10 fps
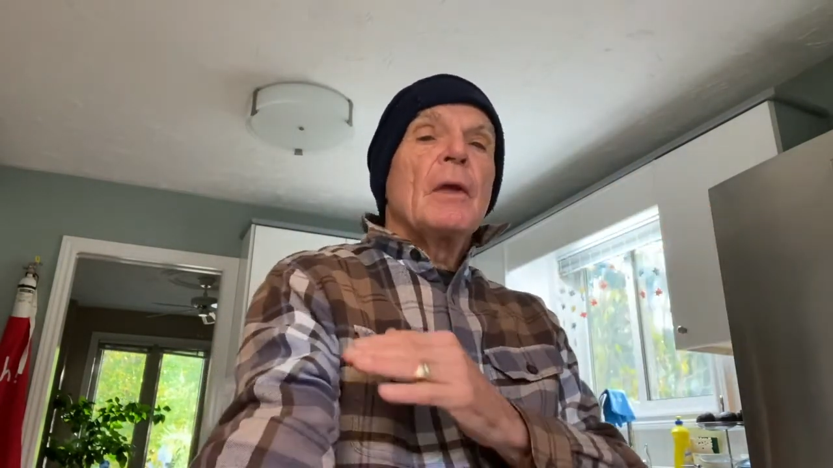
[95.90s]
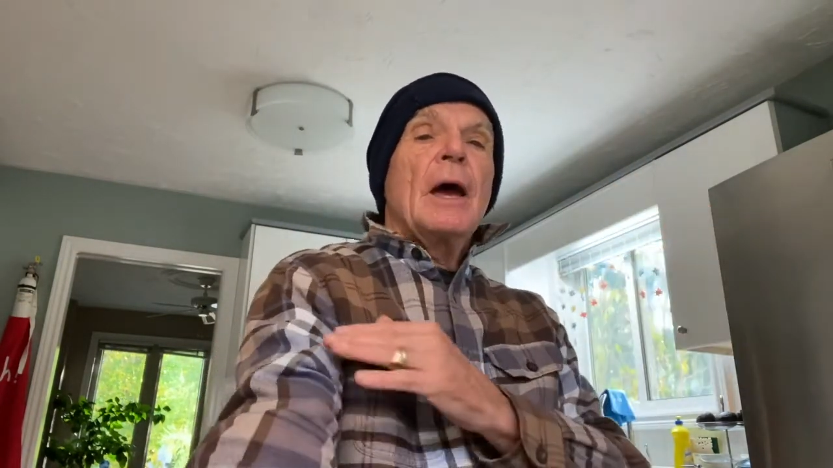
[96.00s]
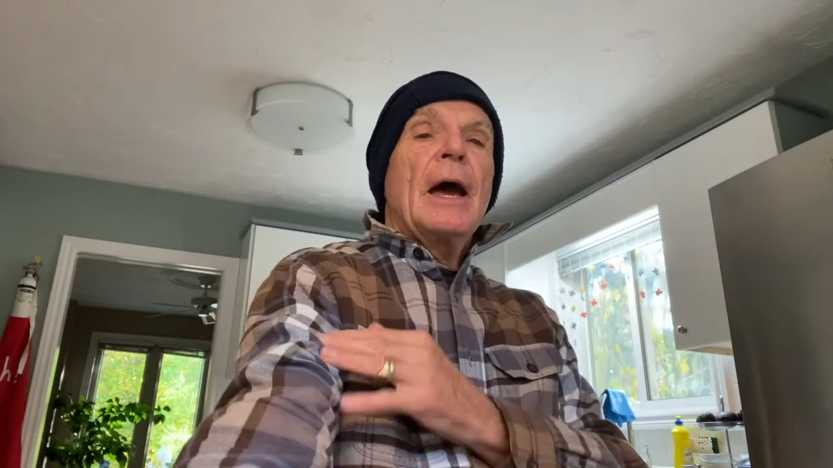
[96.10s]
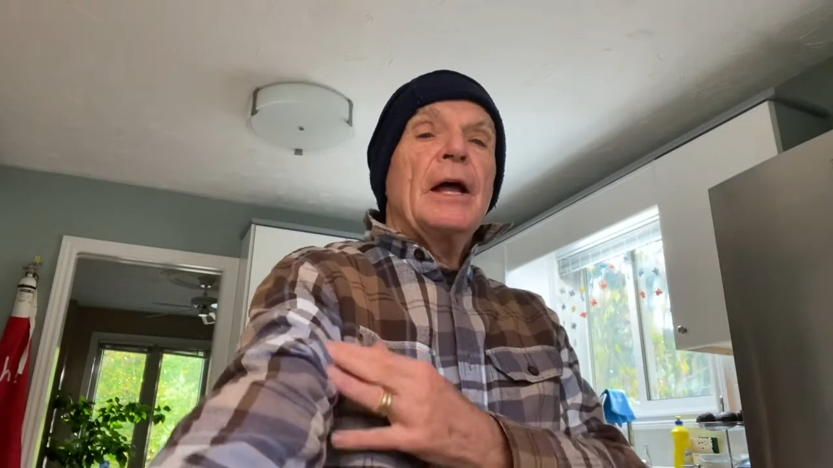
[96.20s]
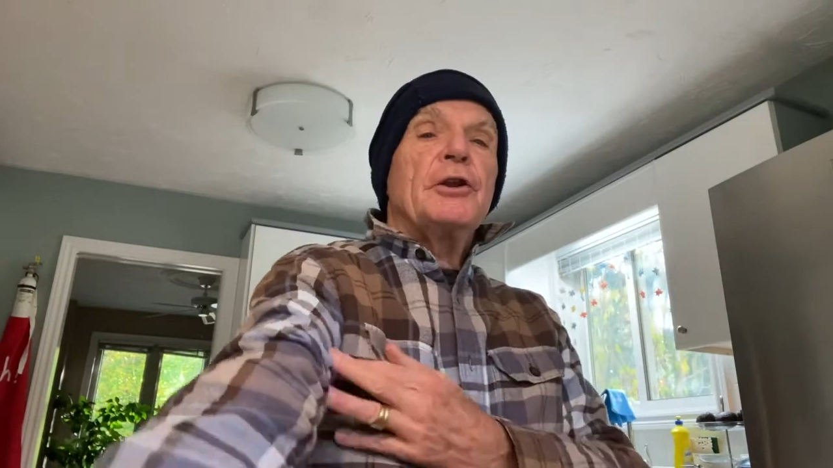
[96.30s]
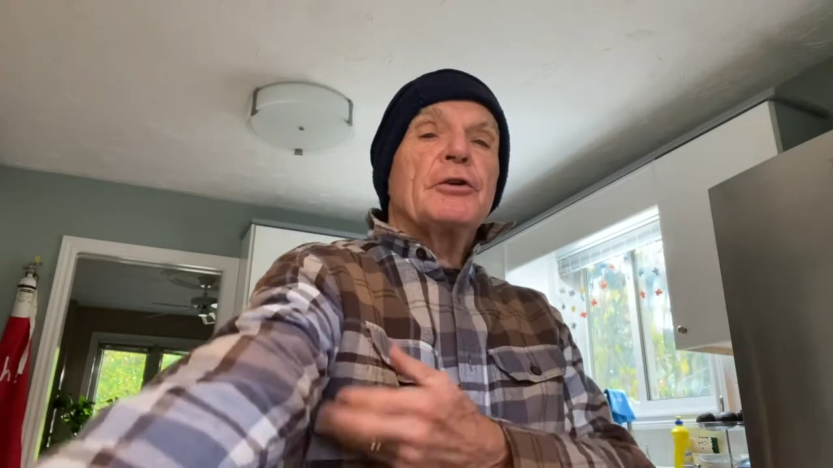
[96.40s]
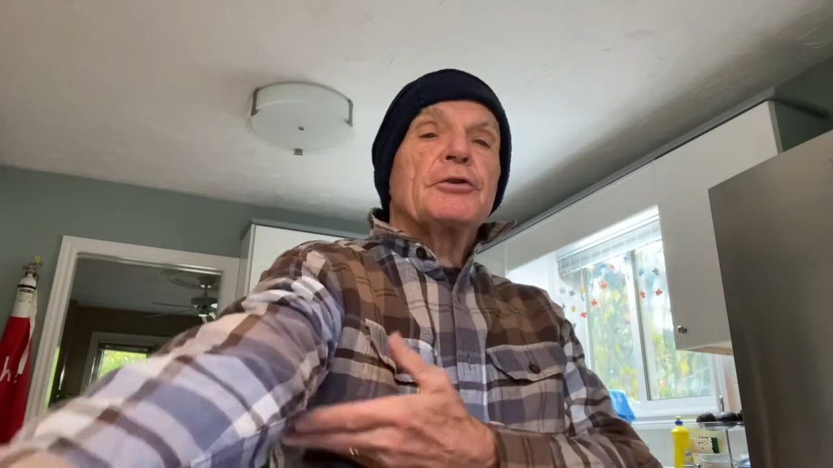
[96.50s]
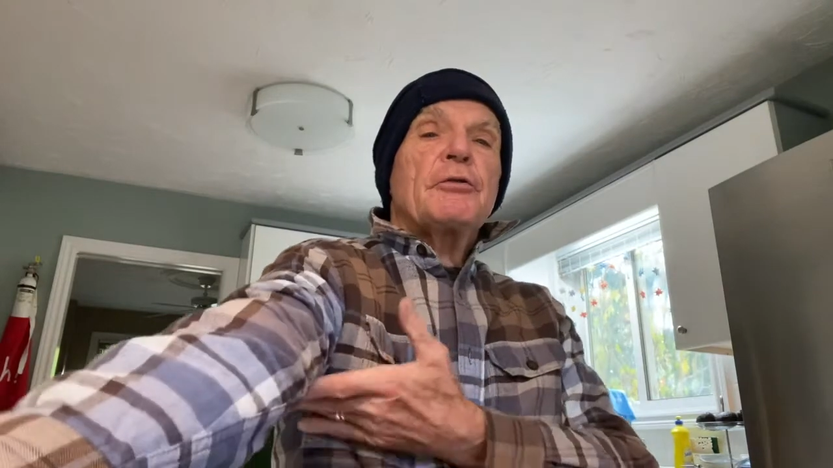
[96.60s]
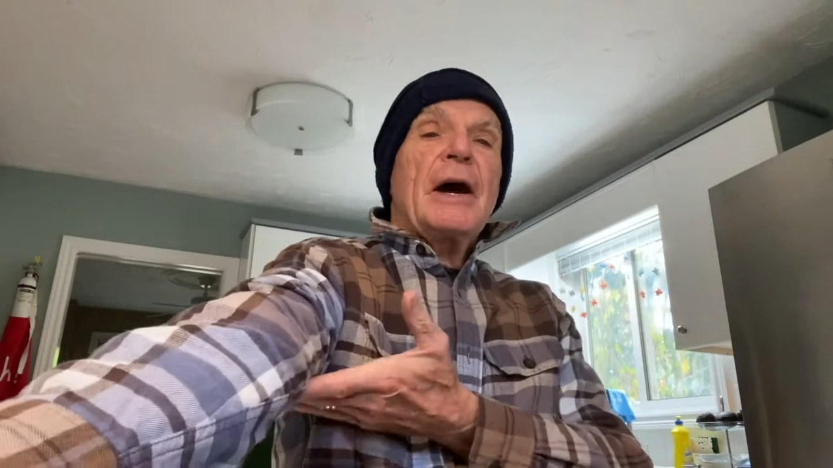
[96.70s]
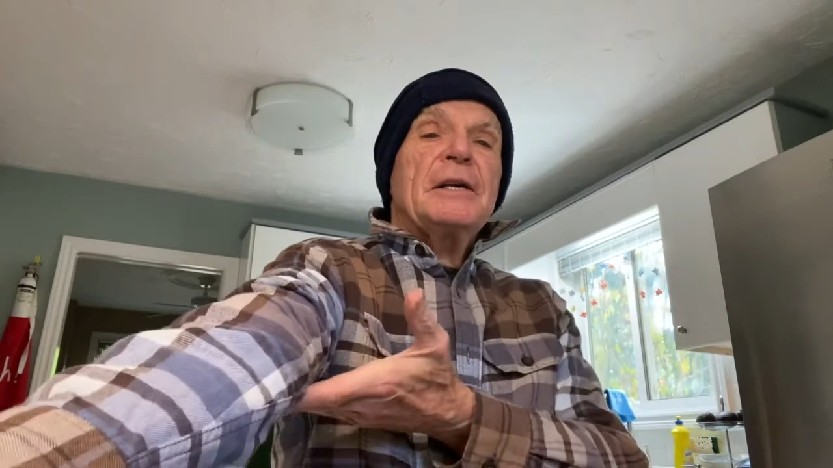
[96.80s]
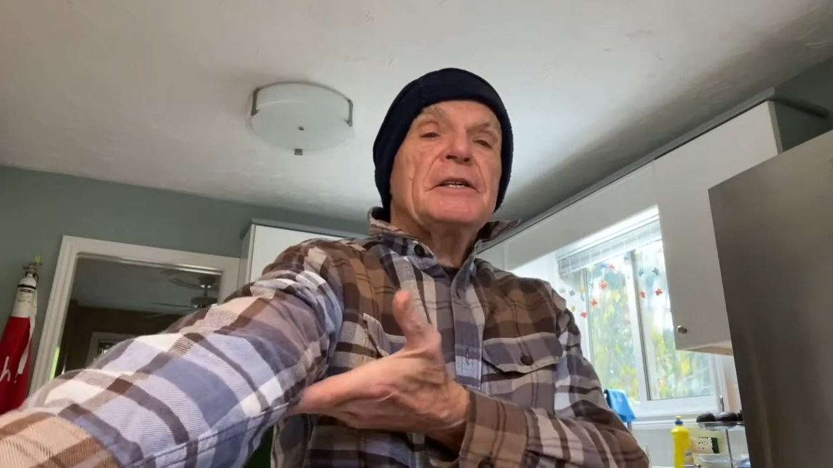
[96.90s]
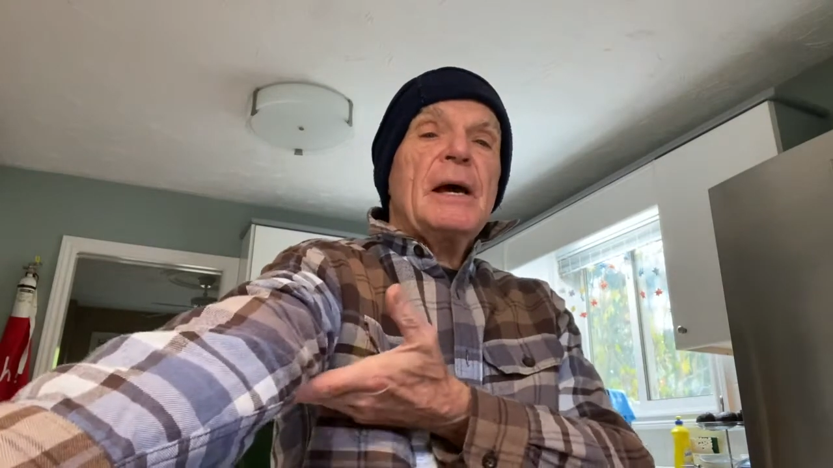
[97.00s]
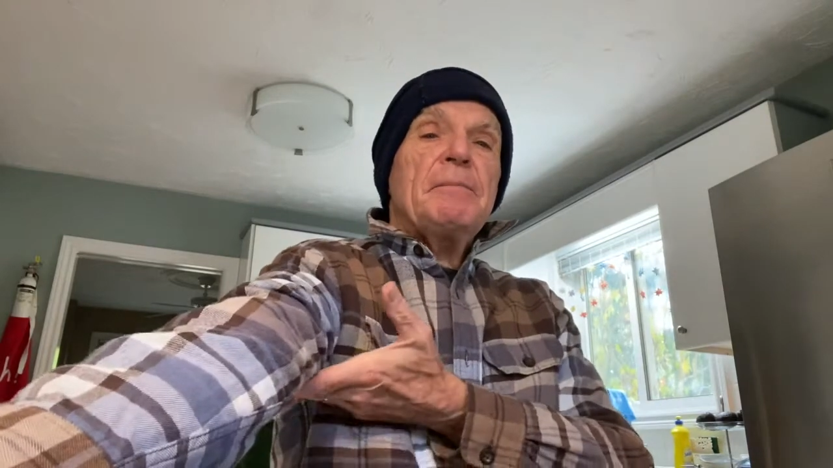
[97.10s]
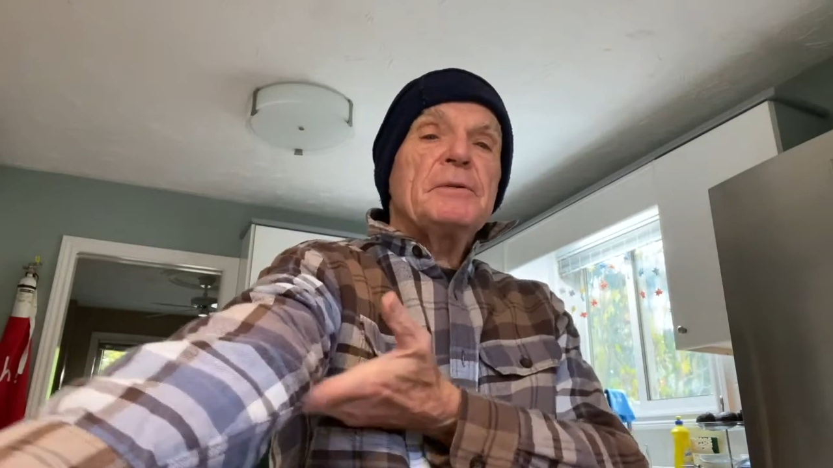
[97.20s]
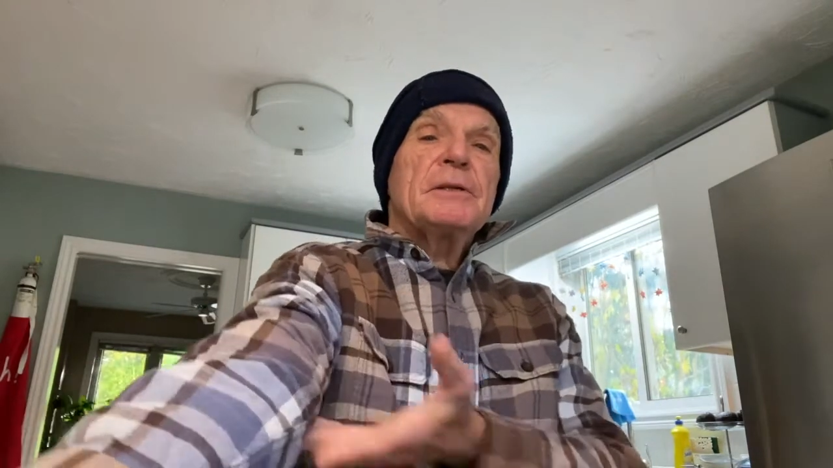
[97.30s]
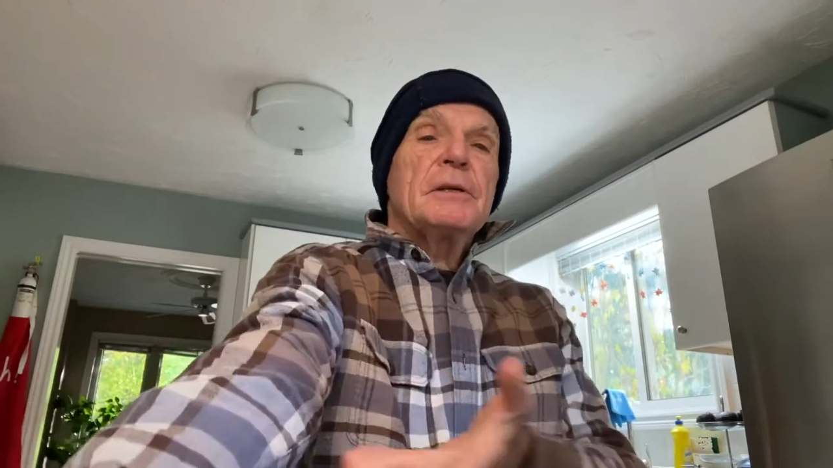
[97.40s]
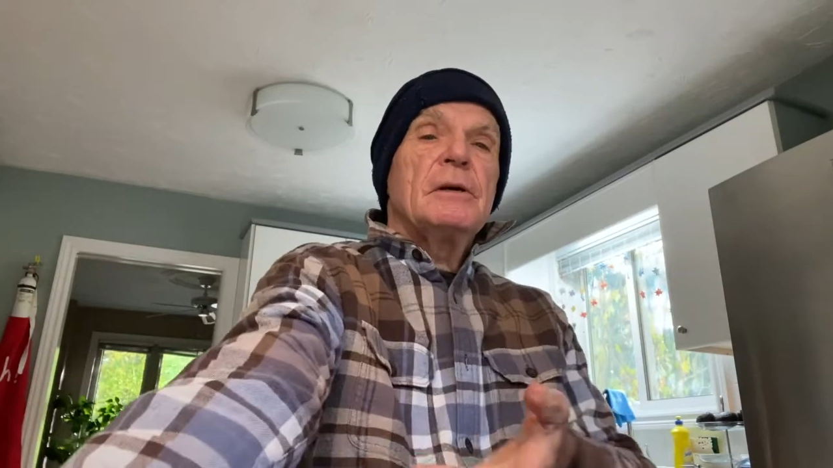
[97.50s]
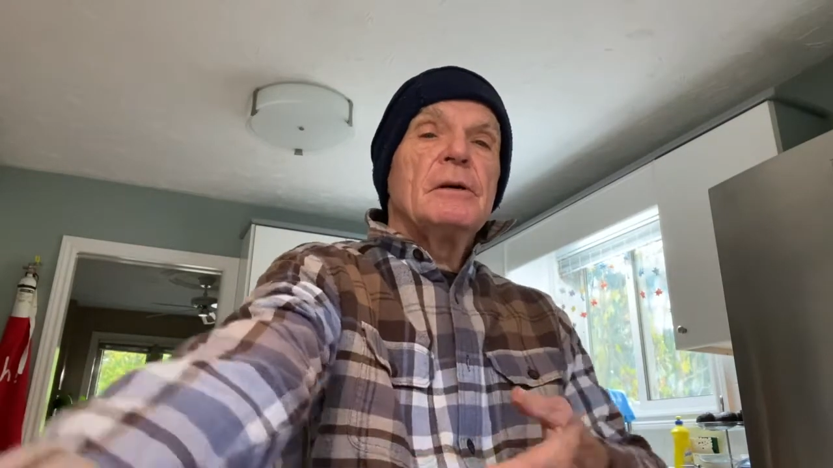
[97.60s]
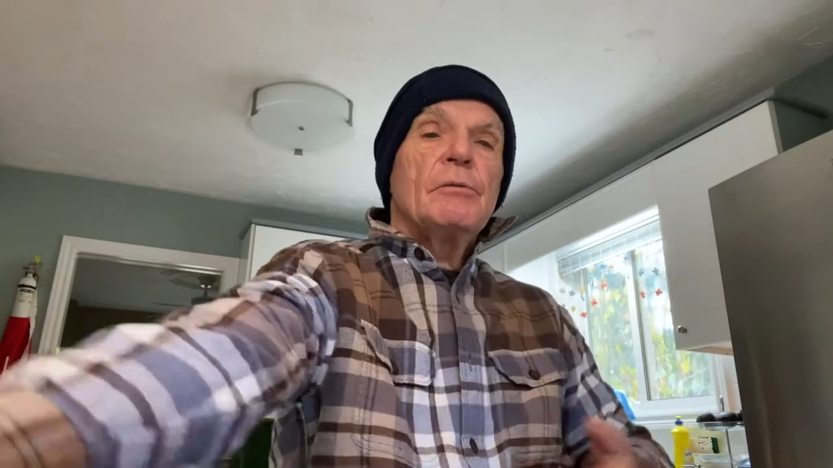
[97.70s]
and your triceps